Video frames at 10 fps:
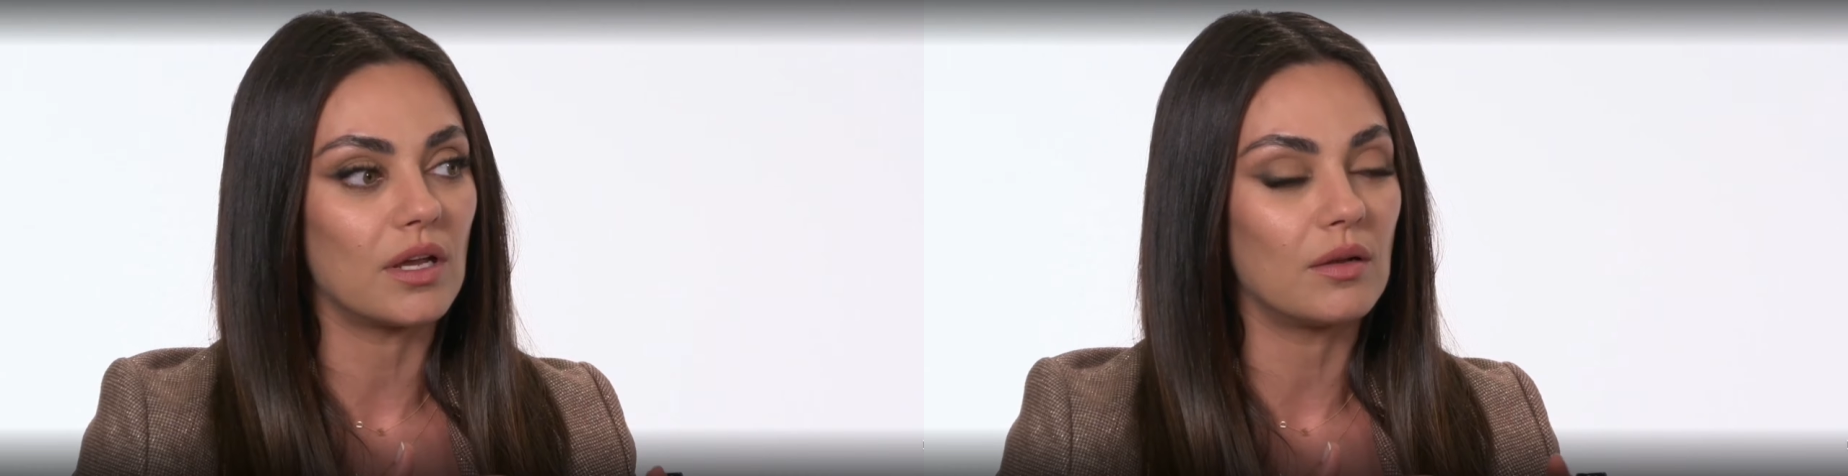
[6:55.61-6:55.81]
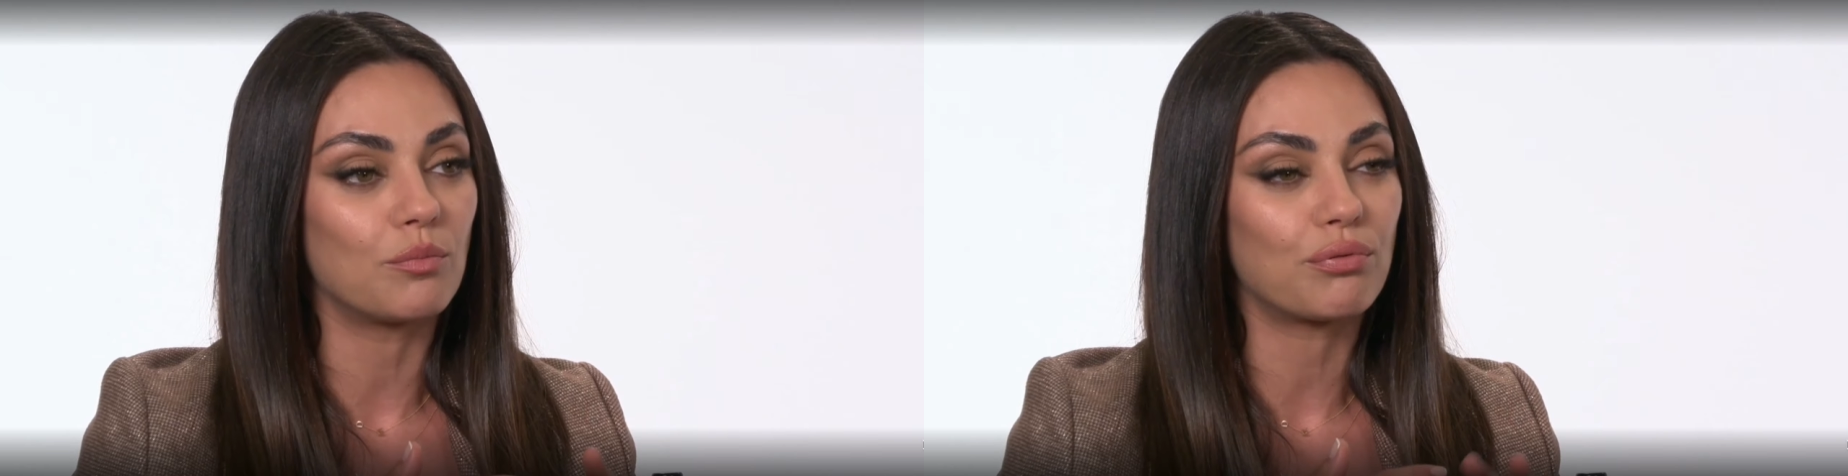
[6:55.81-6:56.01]

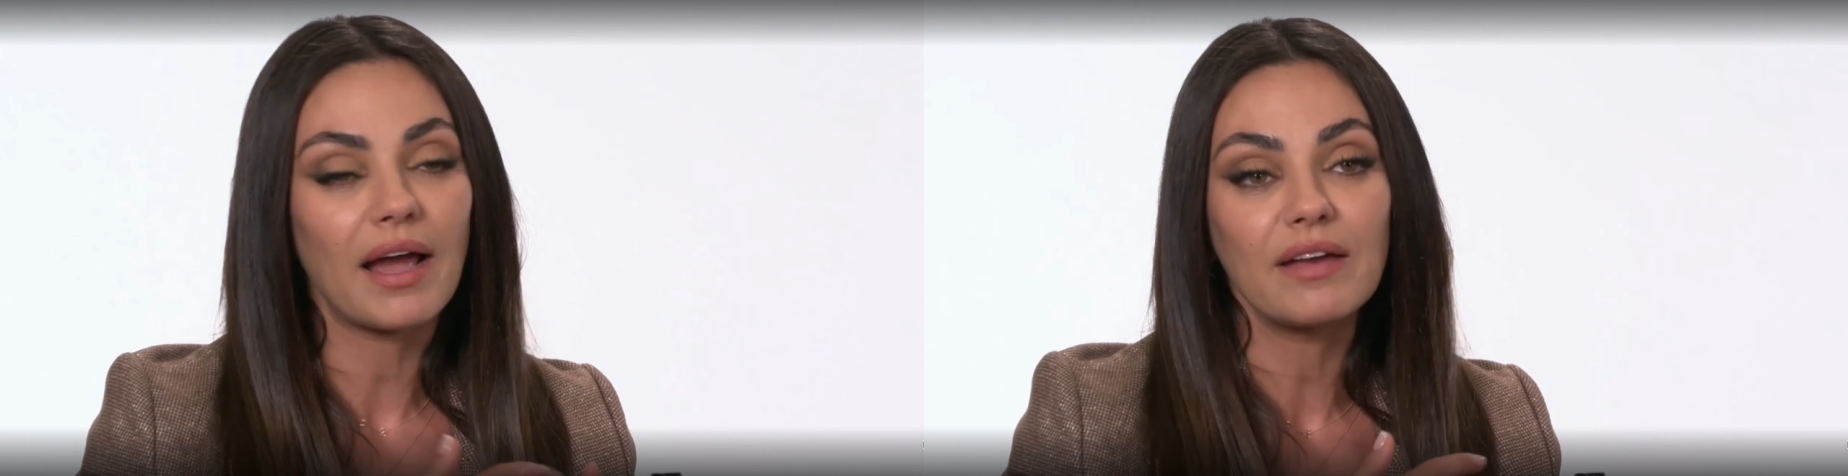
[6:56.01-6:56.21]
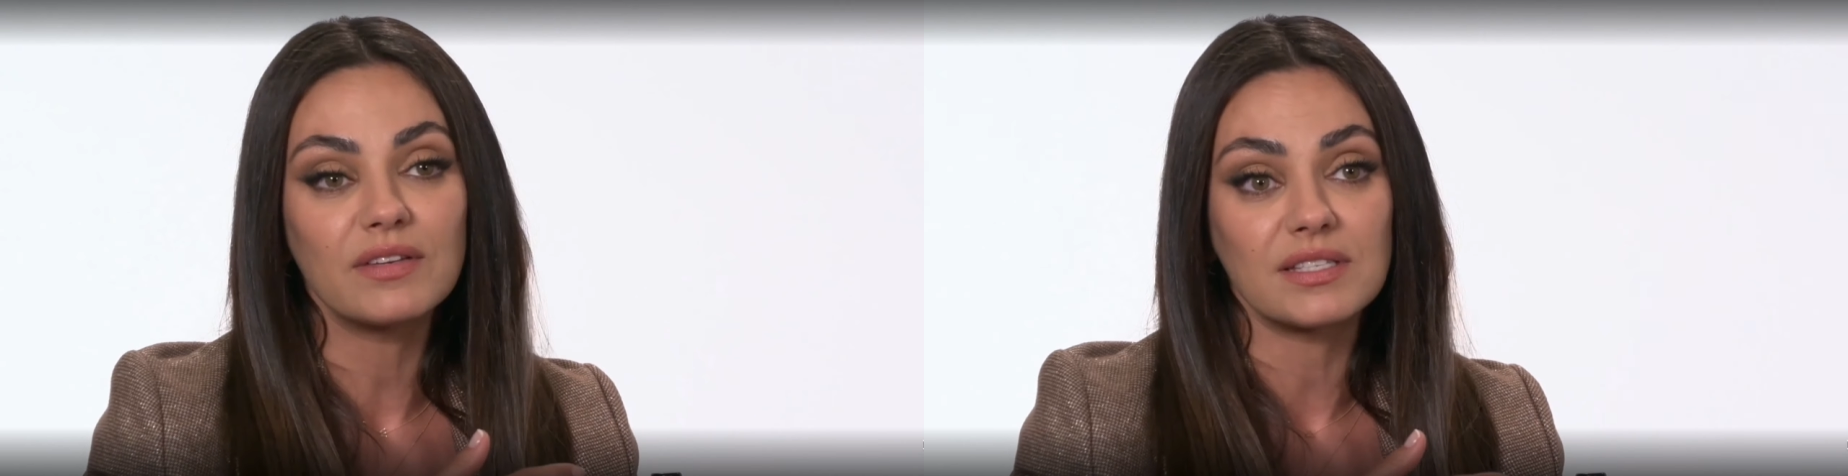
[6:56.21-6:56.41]
in
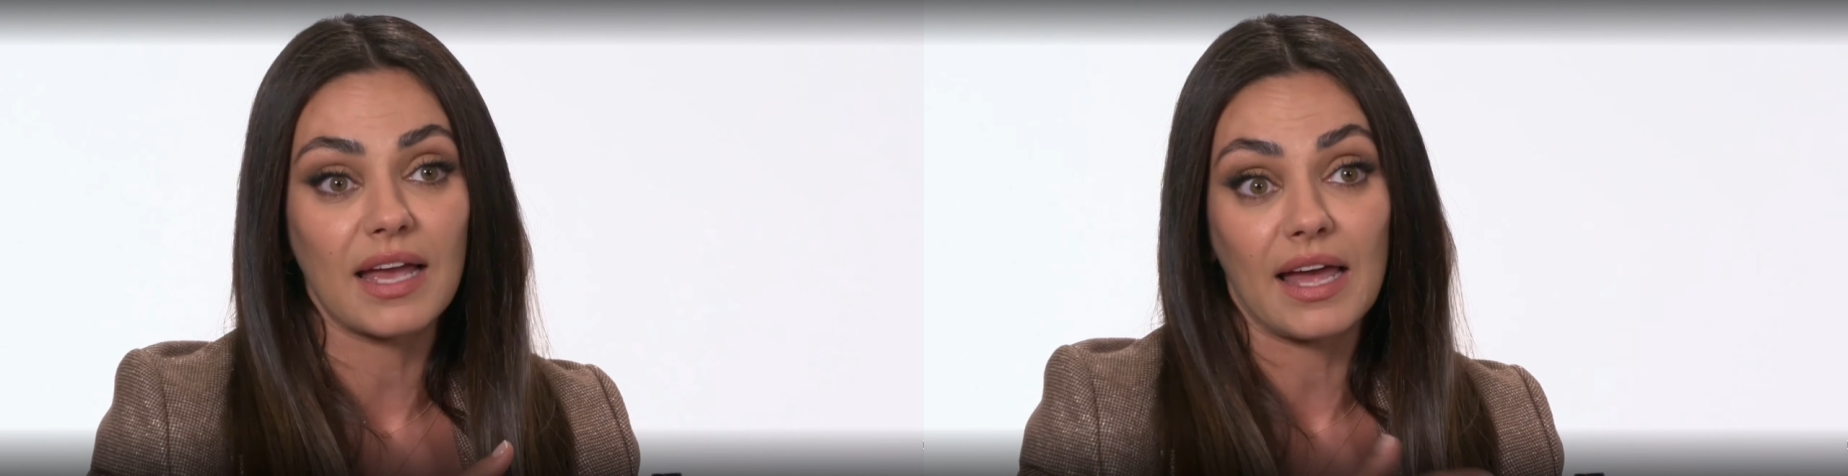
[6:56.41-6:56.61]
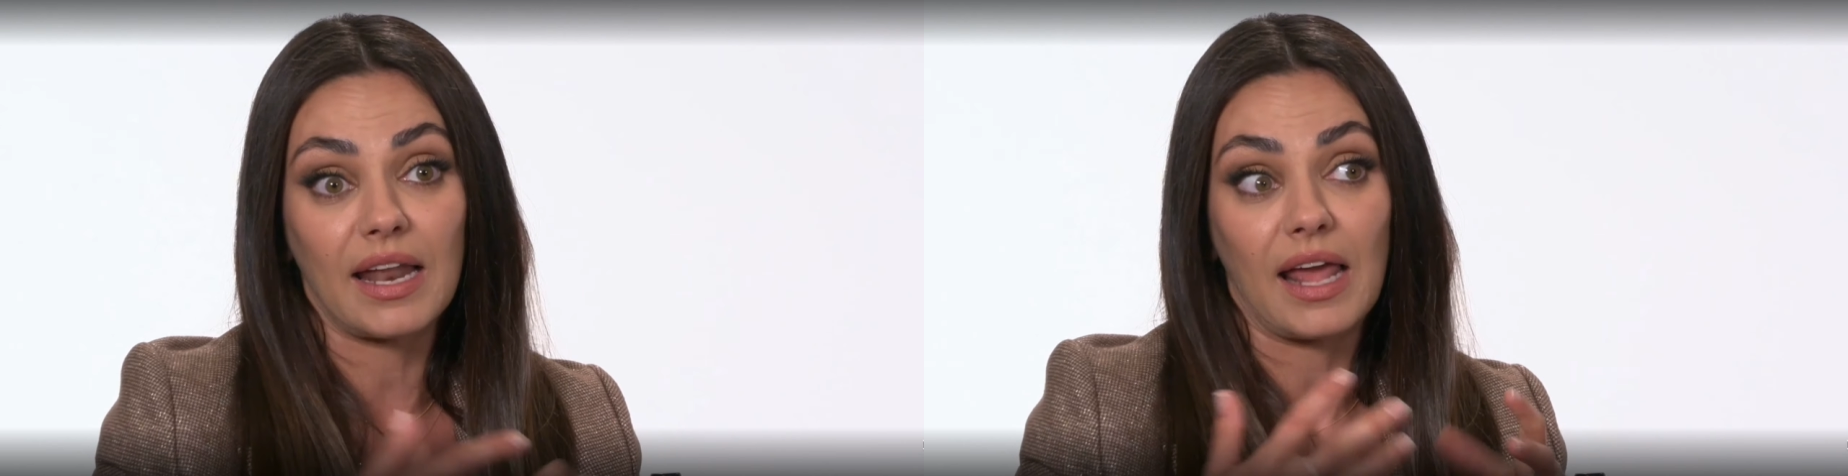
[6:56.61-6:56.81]
privacy.
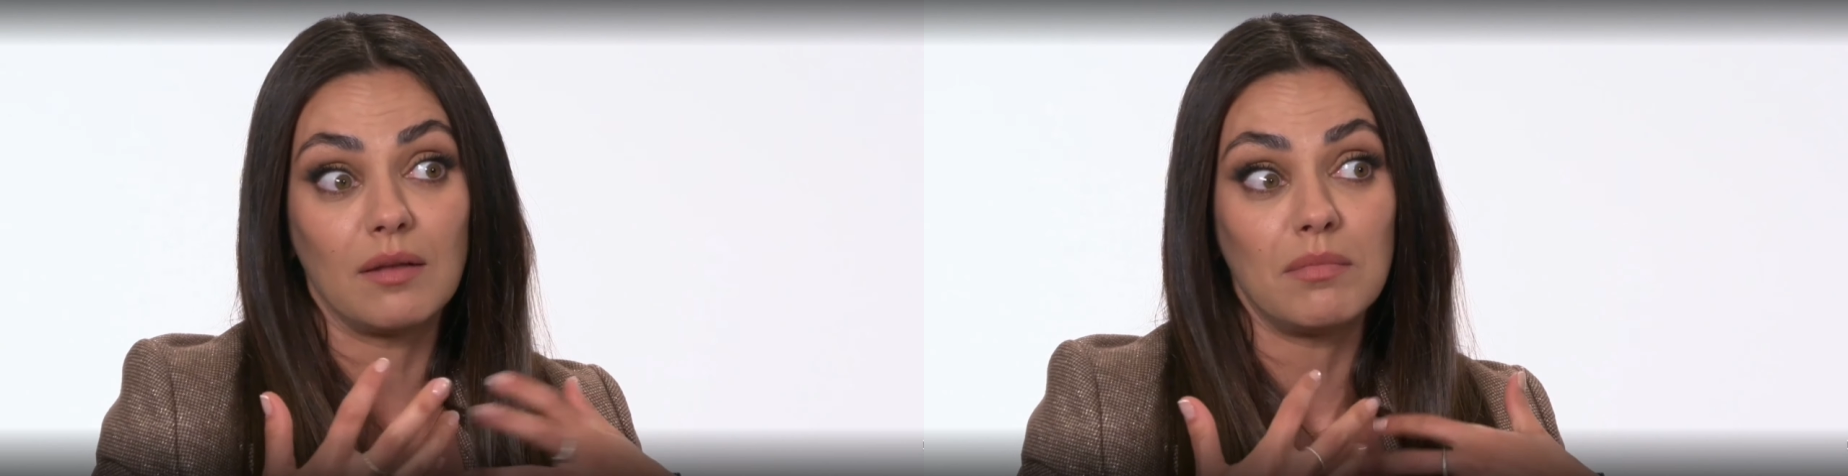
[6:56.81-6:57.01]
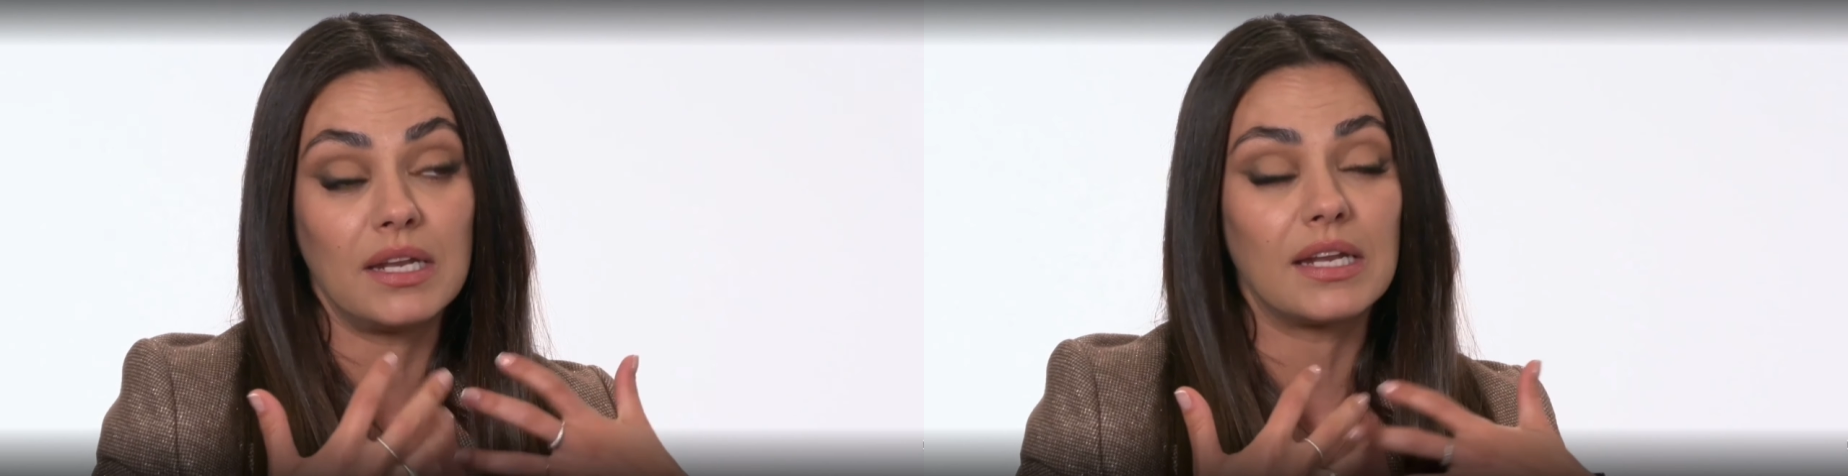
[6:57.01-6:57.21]
I had
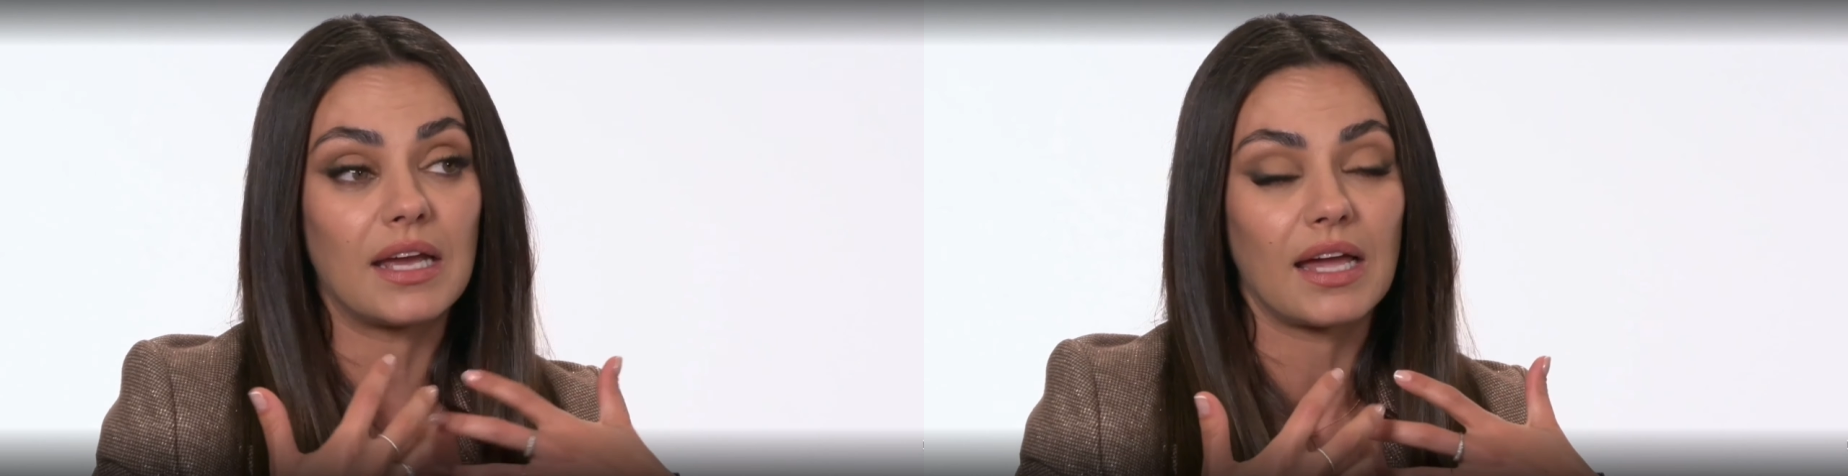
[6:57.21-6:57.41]
anonymity.